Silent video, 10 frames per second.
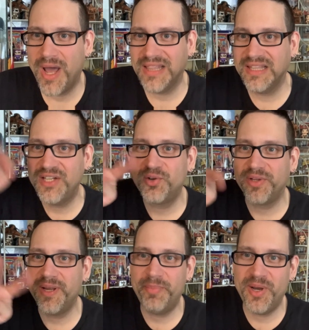
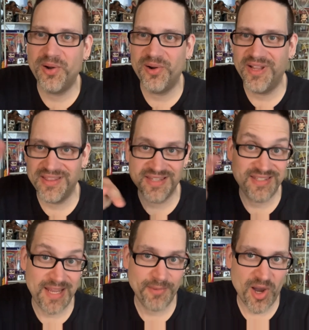literally appeared in the
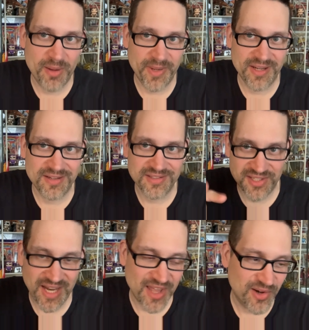same comic
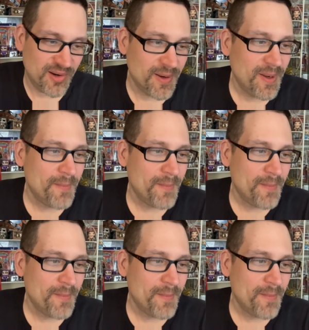together.